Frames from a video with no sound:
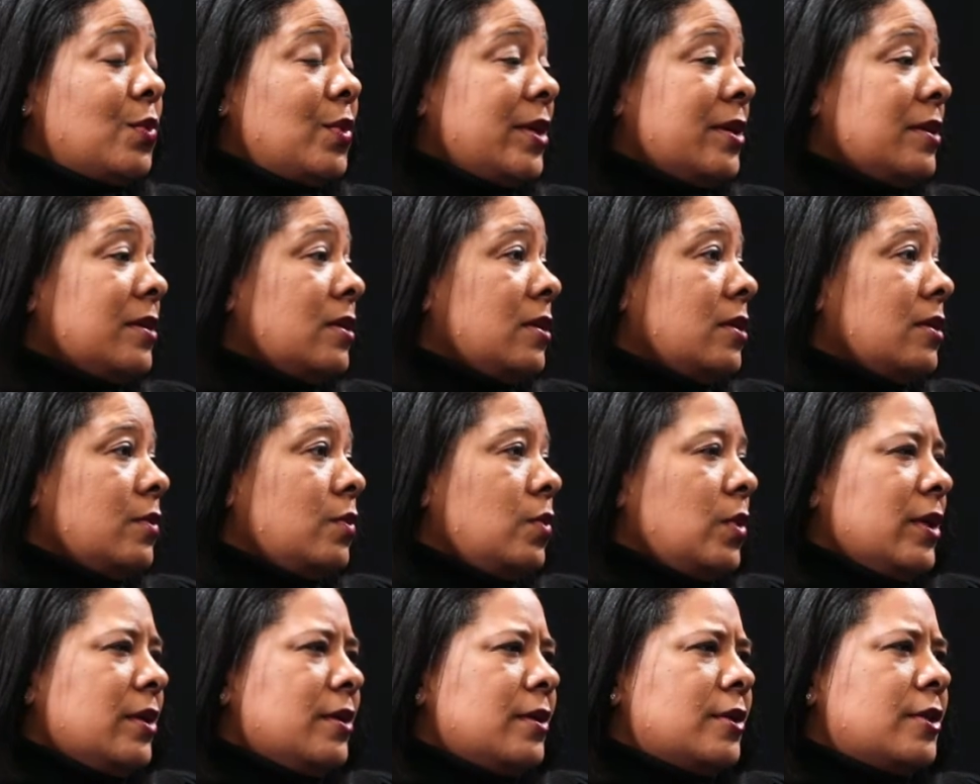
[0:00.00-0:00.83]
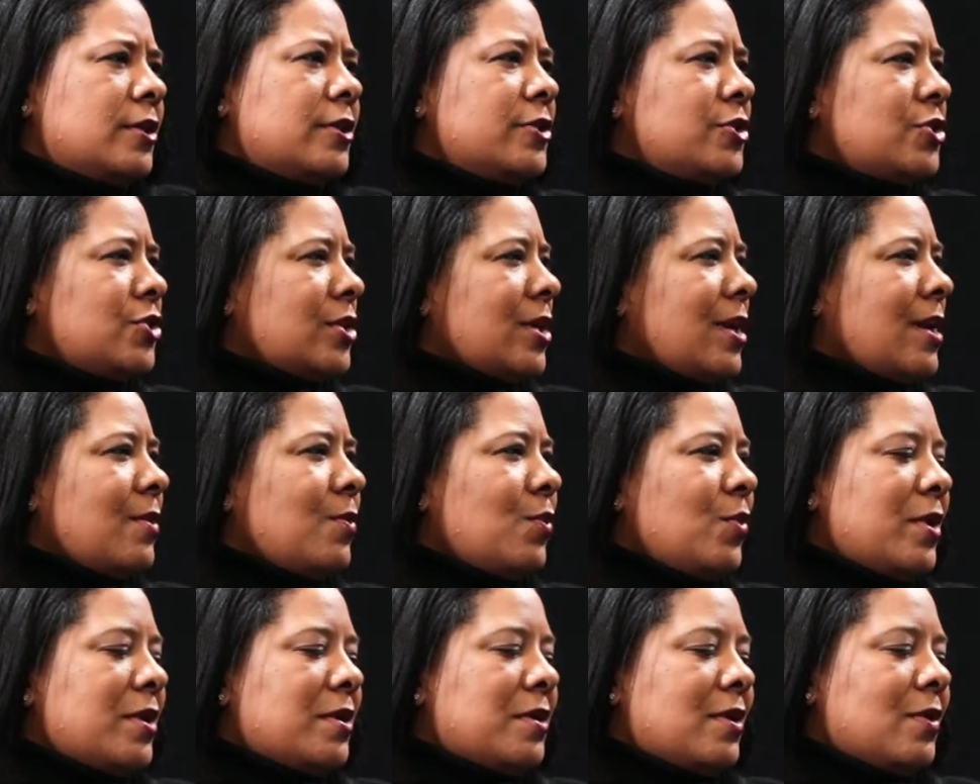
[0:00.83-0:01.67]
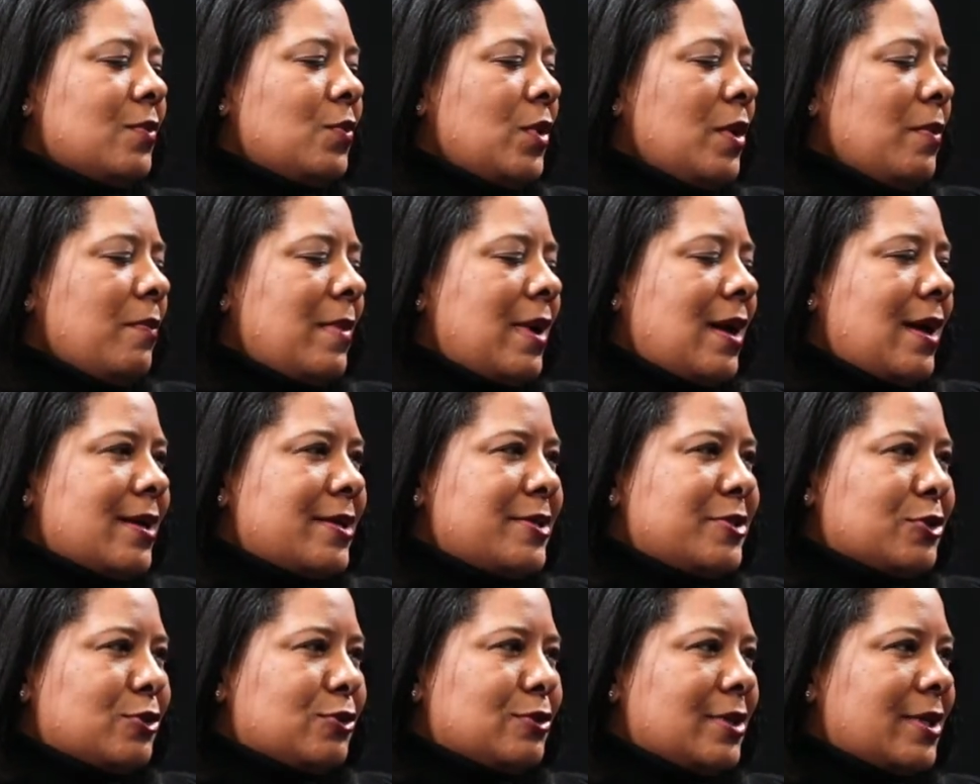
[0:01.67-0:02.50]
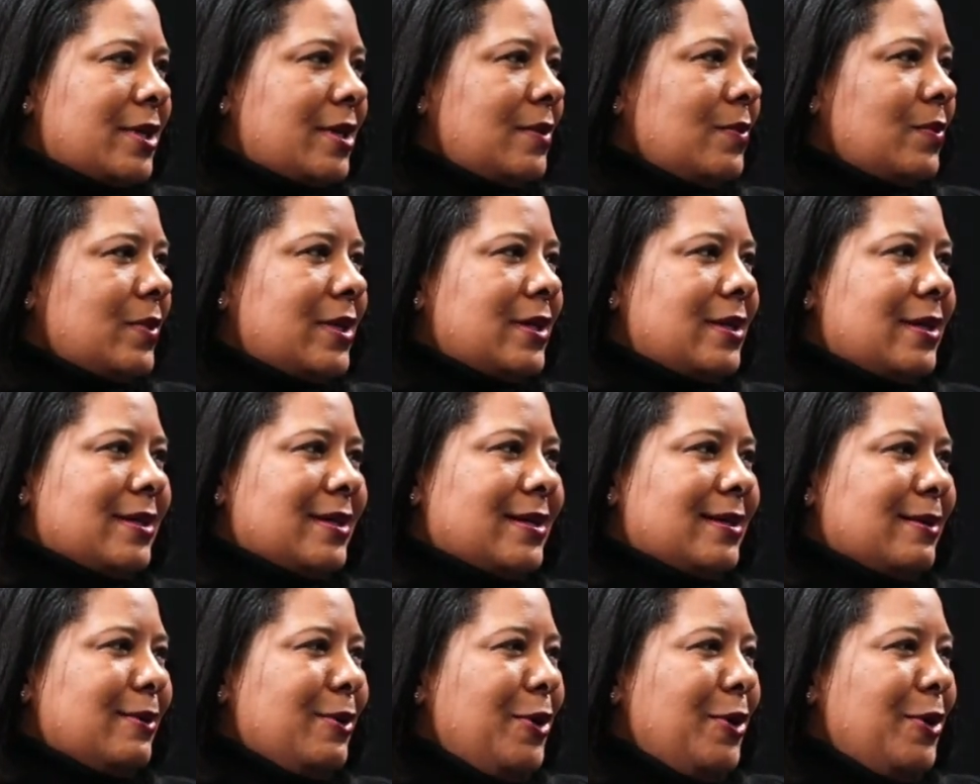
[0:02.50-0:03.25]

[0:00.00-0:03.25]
we're in good shape. We're miserly. We're